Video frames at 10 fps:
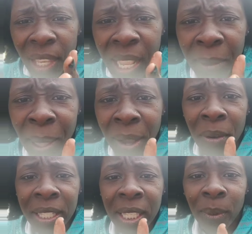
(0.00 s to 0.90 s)
My goal
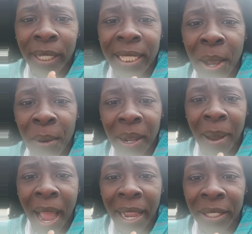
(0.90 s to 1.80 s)
is to one day tone up.
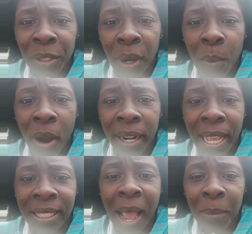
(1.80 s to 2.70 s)
I enjoy walking
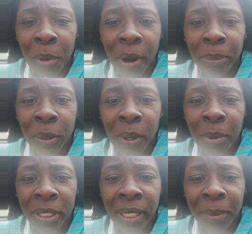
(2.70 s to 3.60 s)
outside more. I'm doing
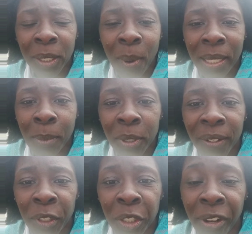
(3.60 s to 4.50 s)
push-ups and squats mostly
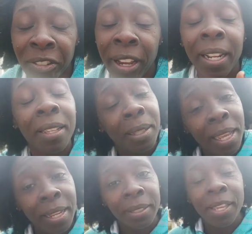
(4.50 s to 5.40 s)
for stress training.
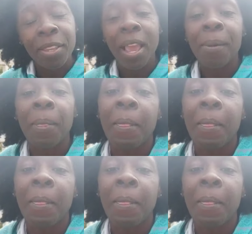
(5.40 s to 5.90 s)
Good, there you go.